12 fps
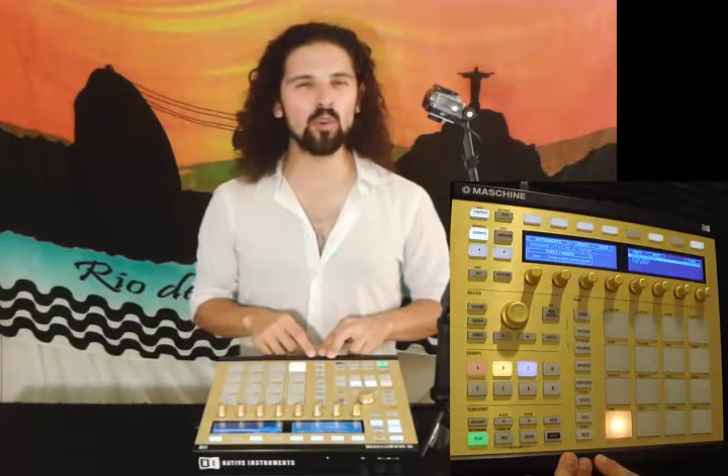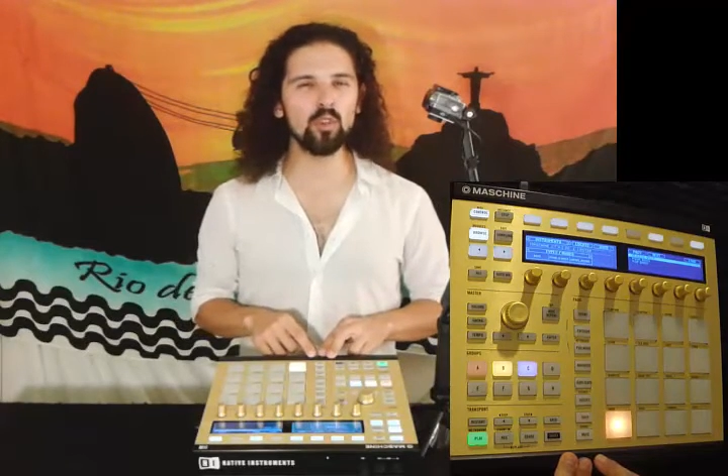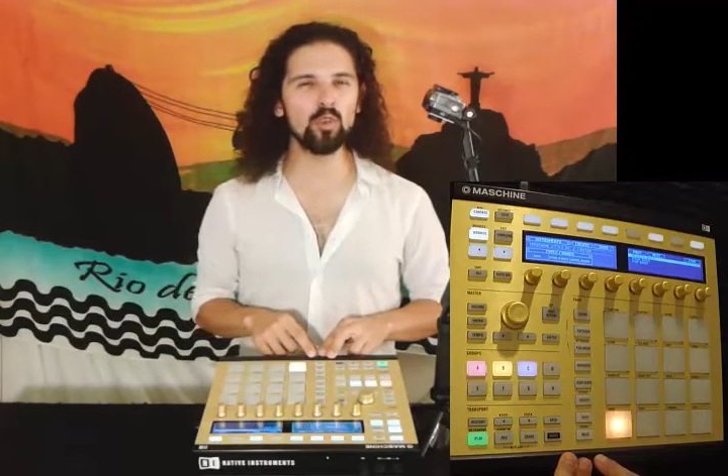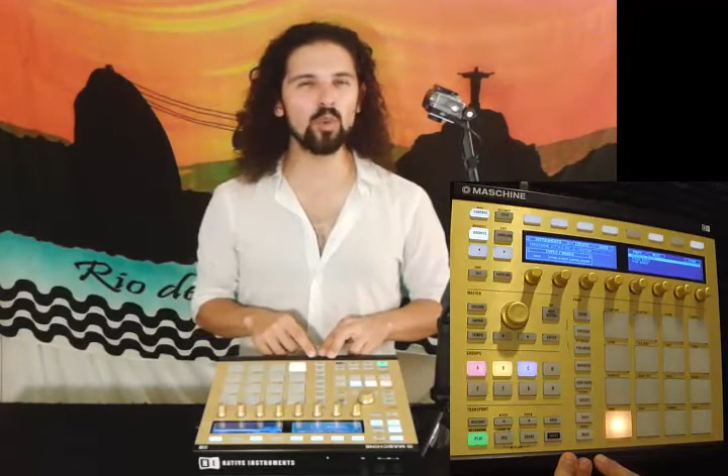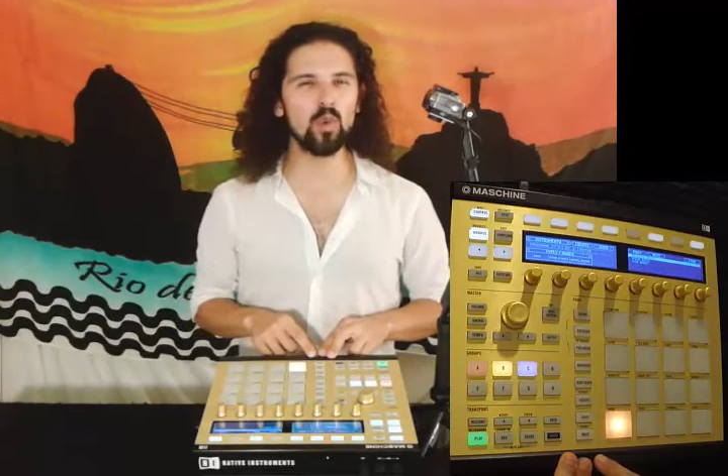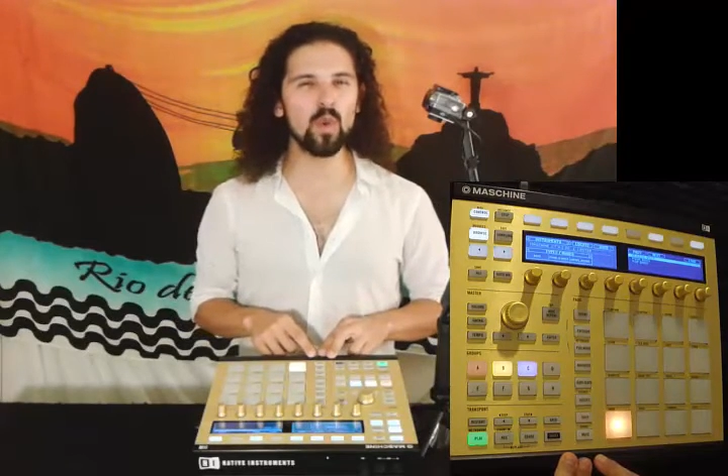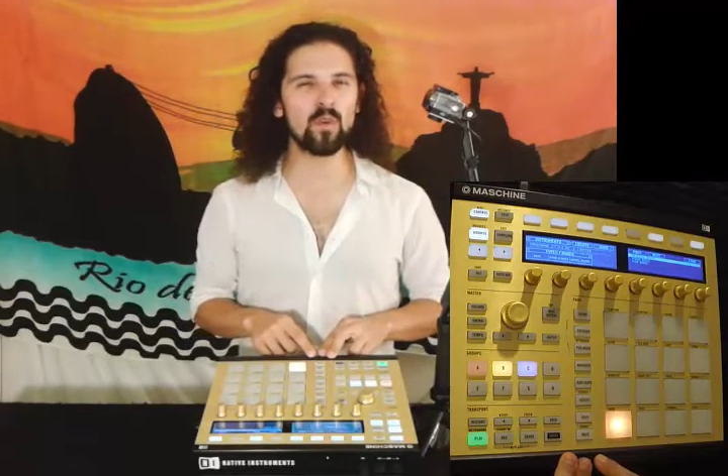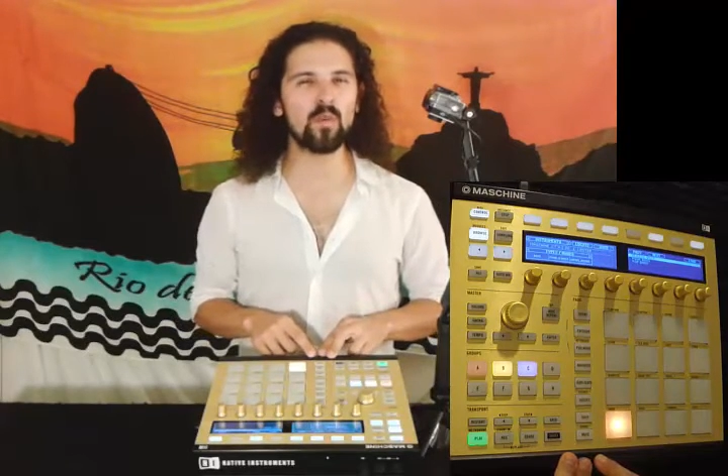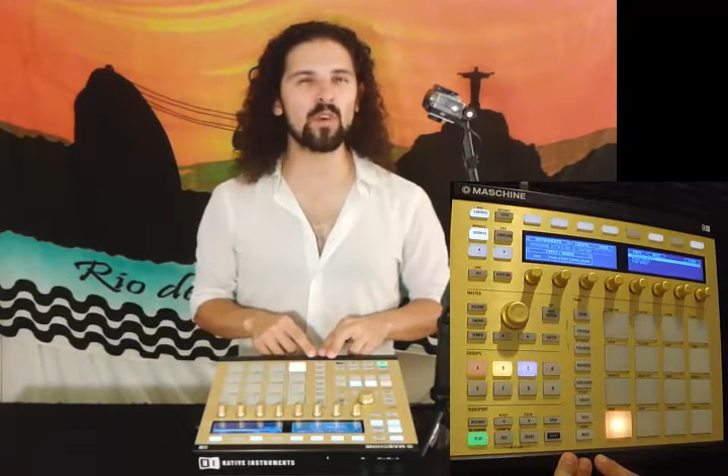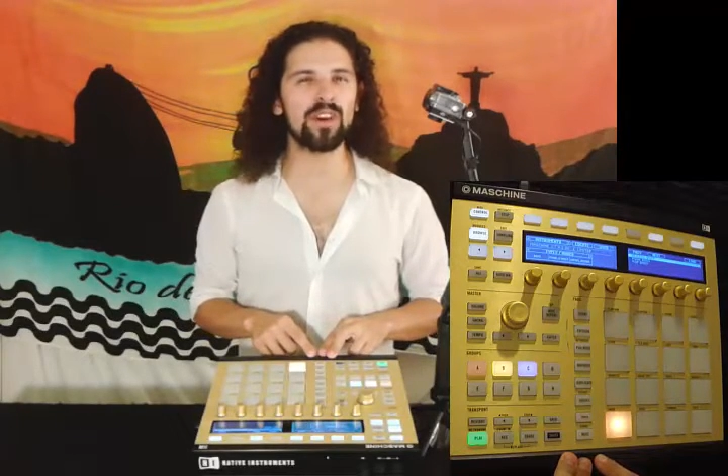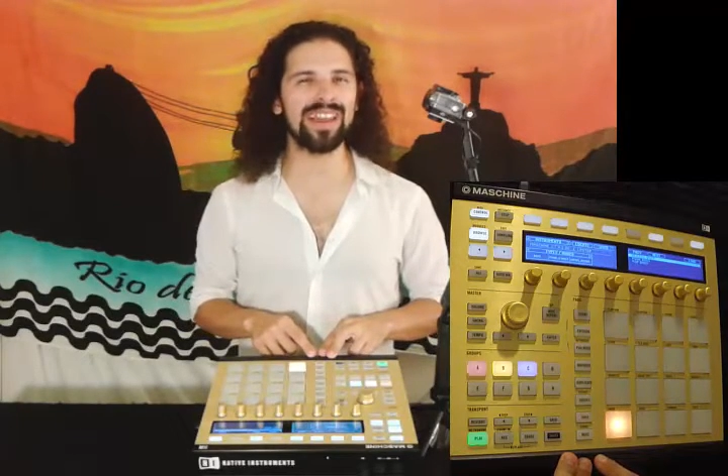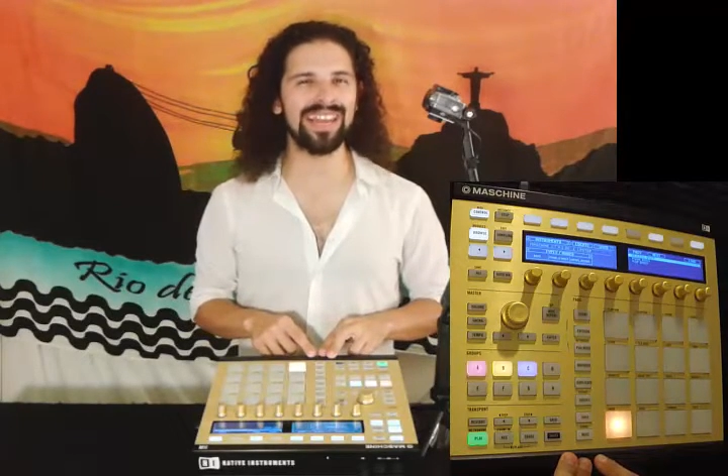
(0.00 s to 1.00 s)
going to look
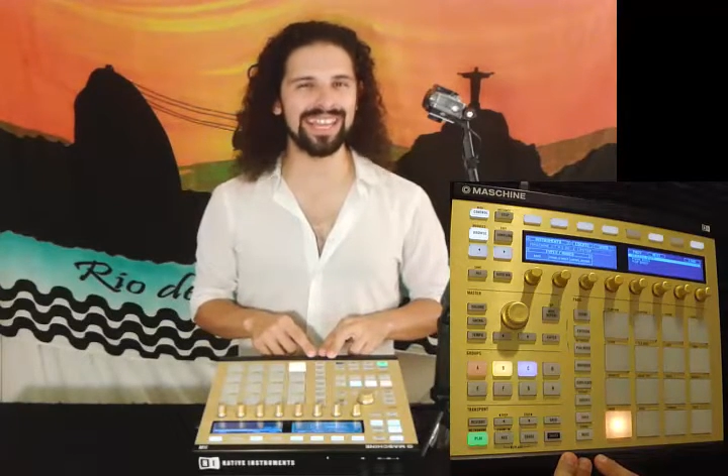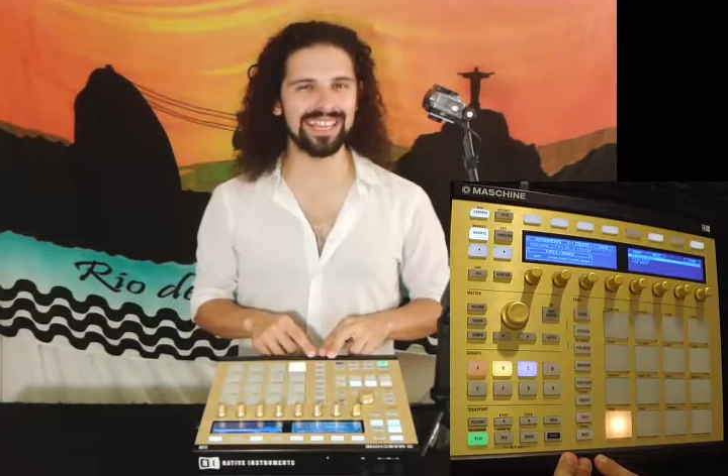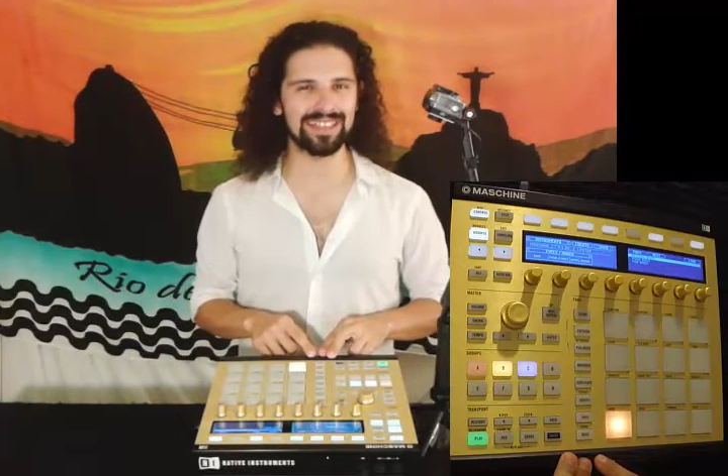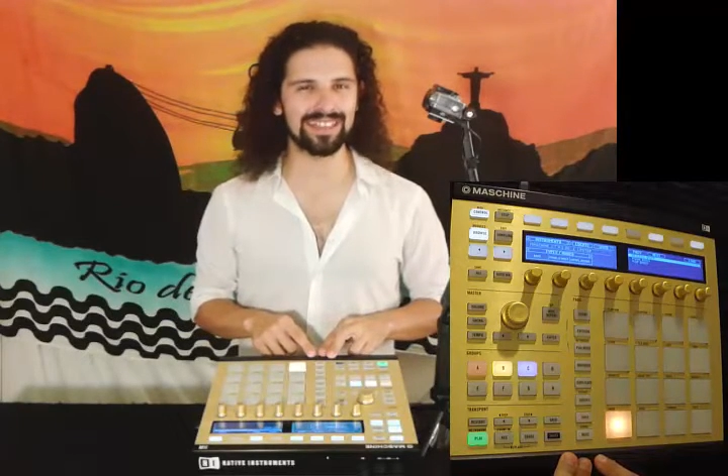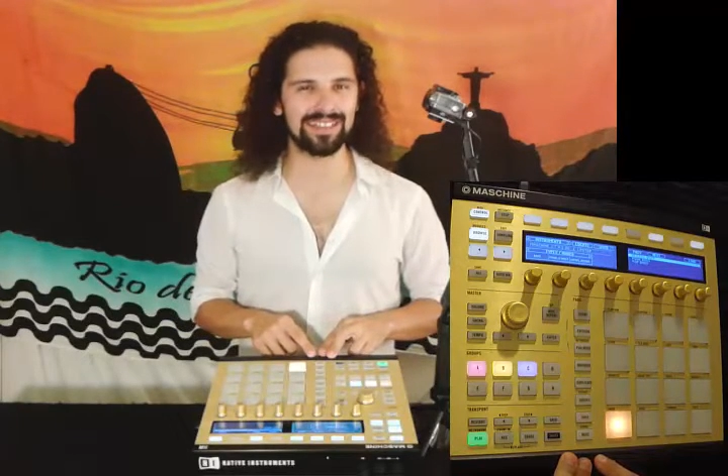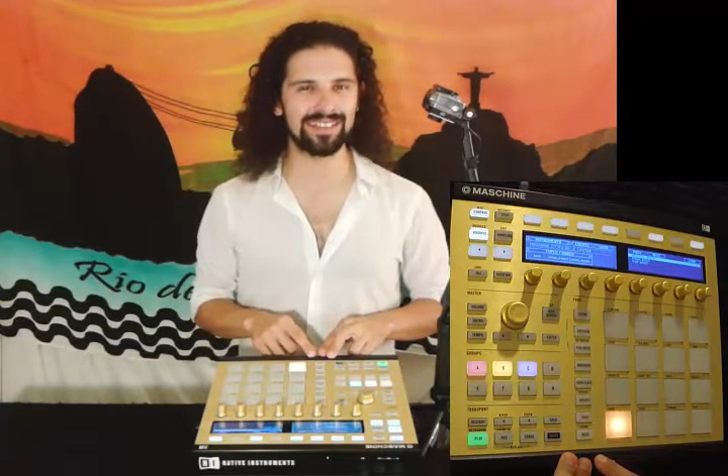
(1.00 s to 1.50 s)
for a lead.